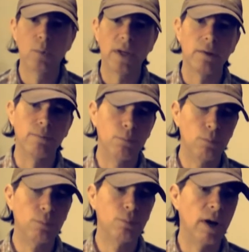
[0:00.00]
we
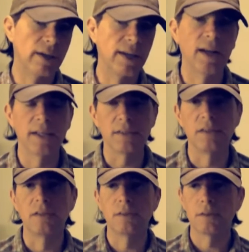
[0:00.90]

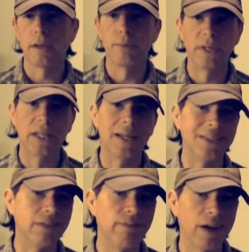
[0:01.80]
recognize and realize
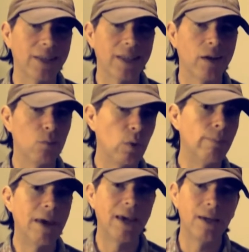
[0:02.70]
the fact that we
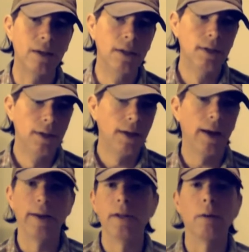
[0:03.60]
may
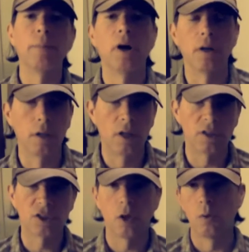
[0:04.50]
end up on a
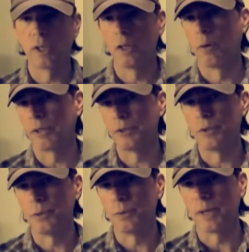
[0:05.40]
launch only going
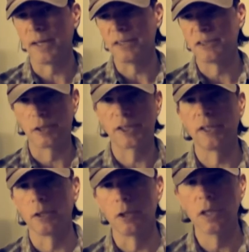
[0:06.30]
to a
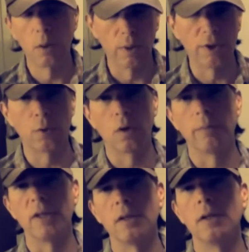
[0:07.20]
circular low Earth
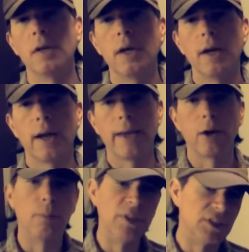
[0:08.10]
orbit, and
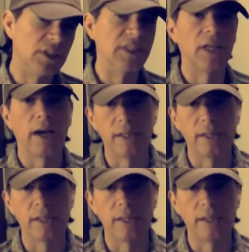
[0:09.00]
our mission design